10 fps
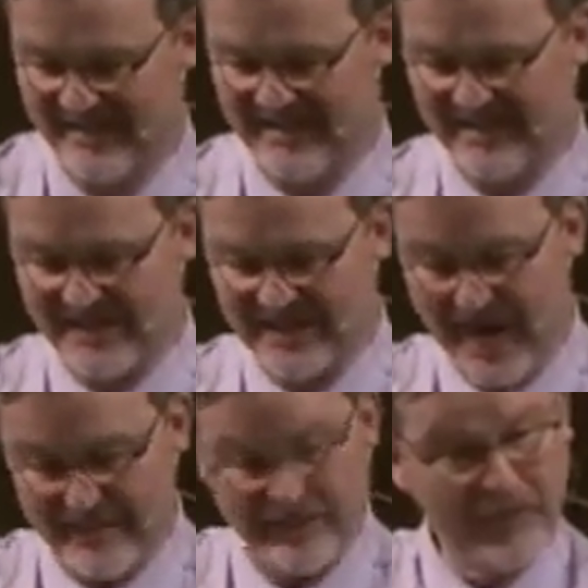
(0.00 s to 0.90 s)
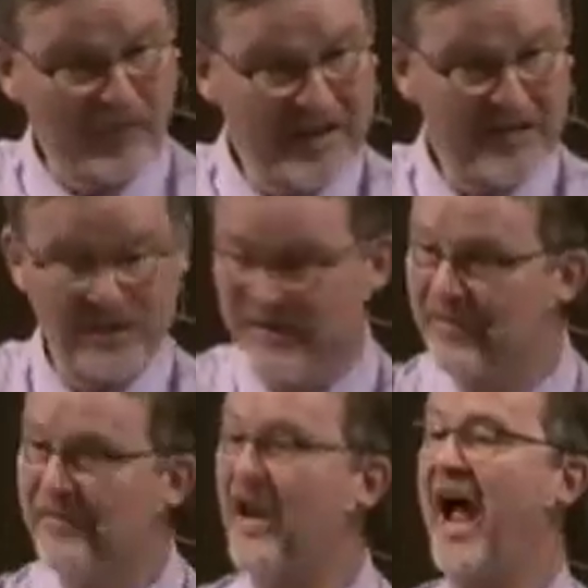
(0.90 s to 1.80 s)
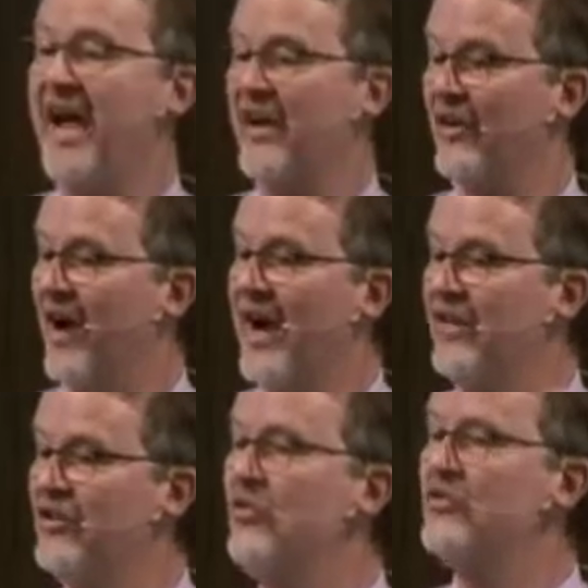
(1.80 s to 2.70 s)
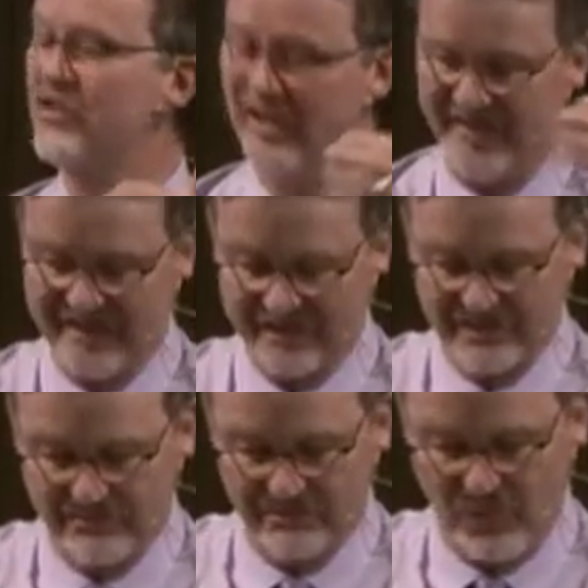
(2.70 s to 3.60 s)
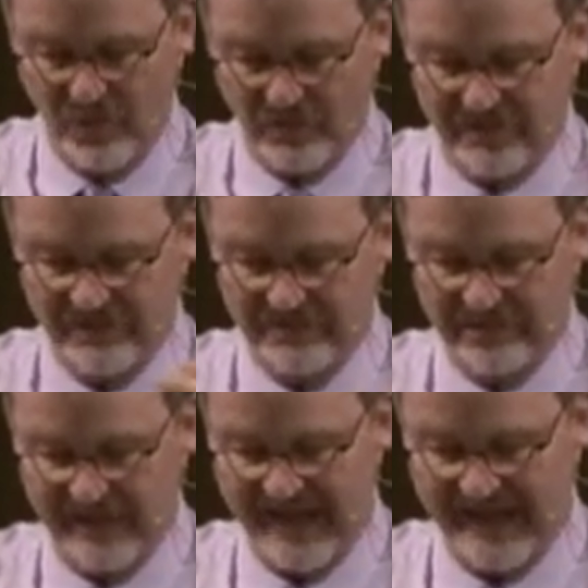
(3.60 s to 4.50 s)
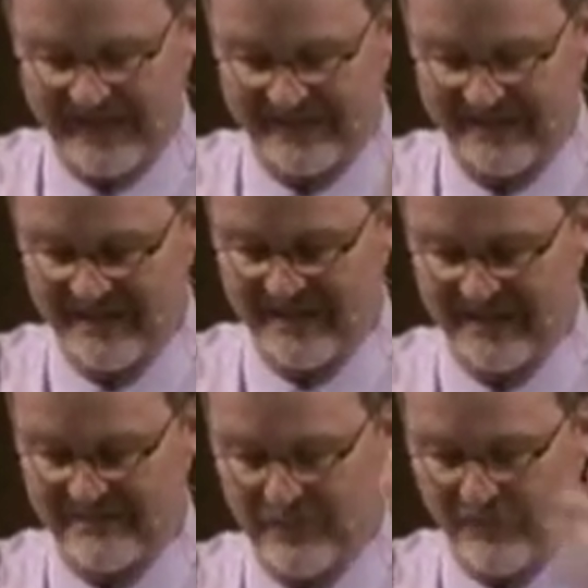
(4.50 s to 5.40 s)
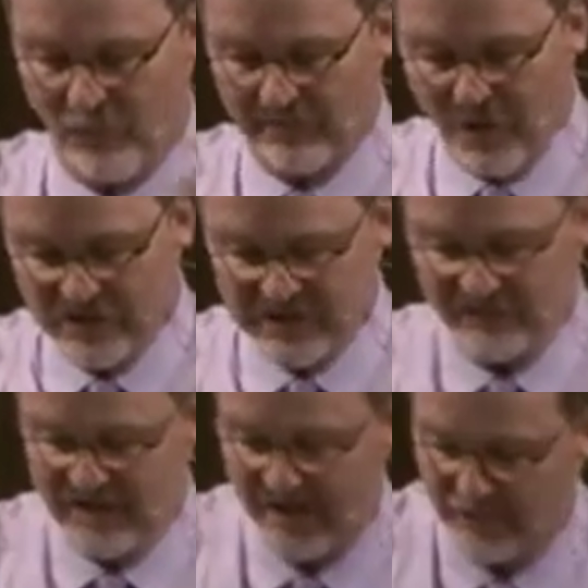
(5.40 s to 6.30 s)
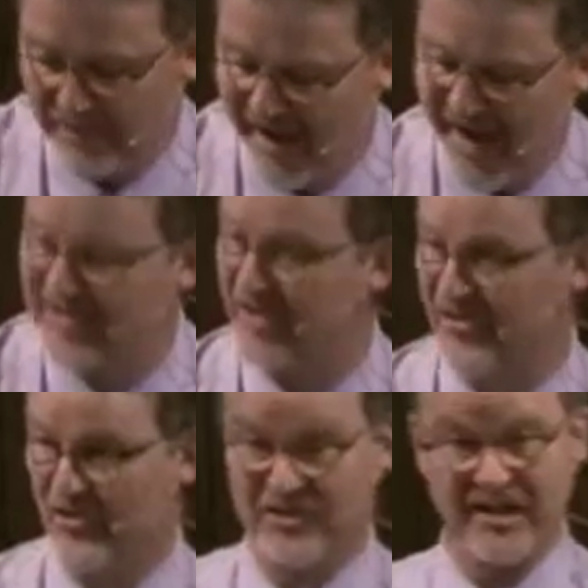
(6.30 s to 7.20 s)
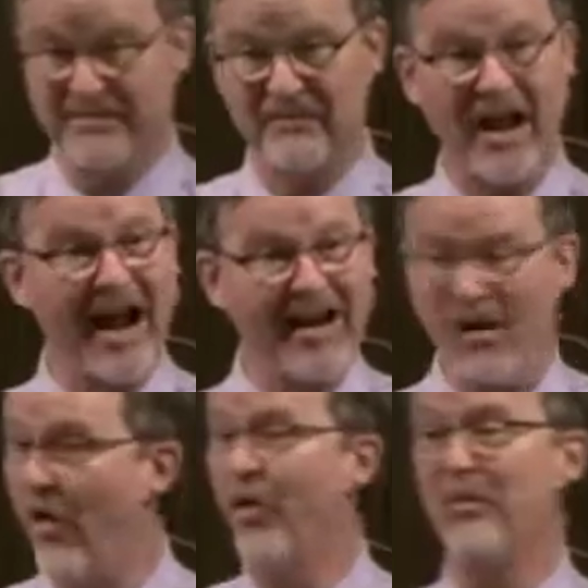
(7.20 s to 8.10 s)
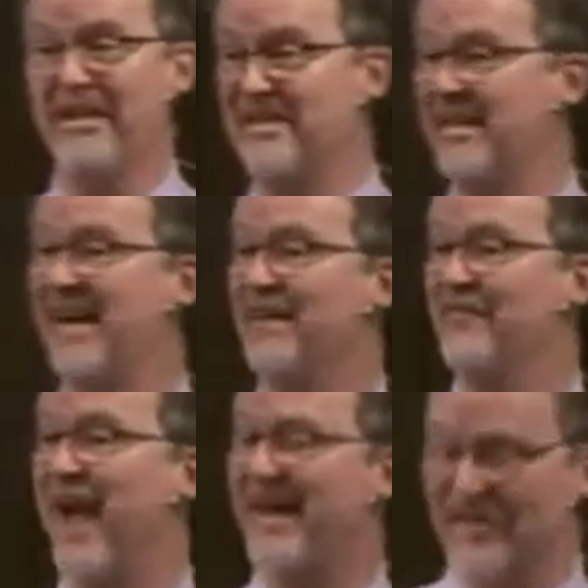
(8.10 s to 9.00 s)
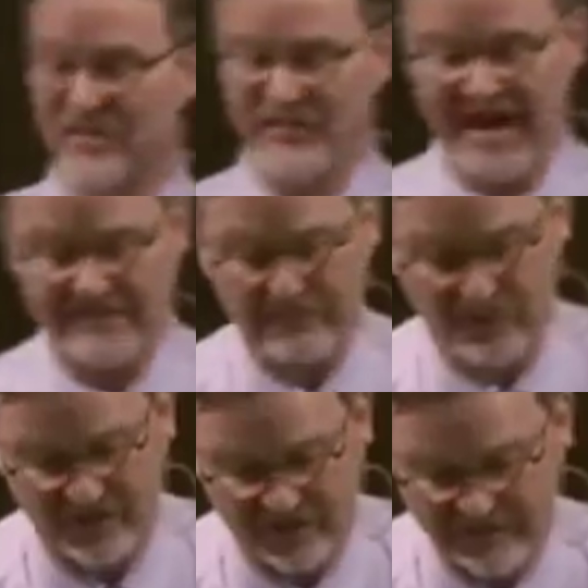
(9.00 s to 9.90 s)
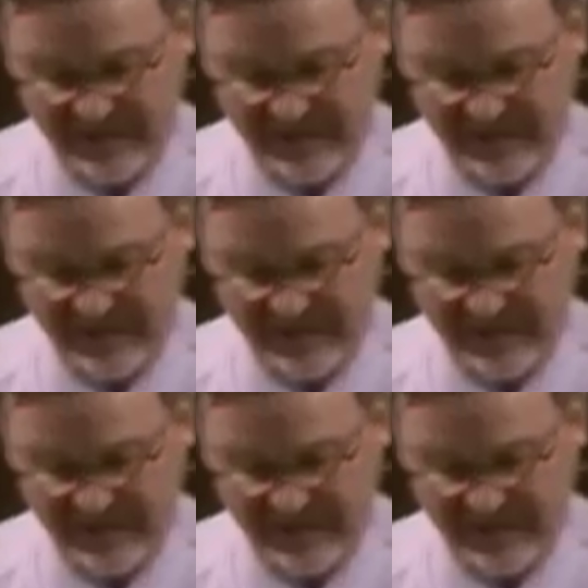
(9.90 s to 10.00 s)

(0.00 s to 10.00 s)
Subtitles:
Since I'm a frequent flyer, I usually get to board the plane before most of the other passengers, and I always take advantage of that perk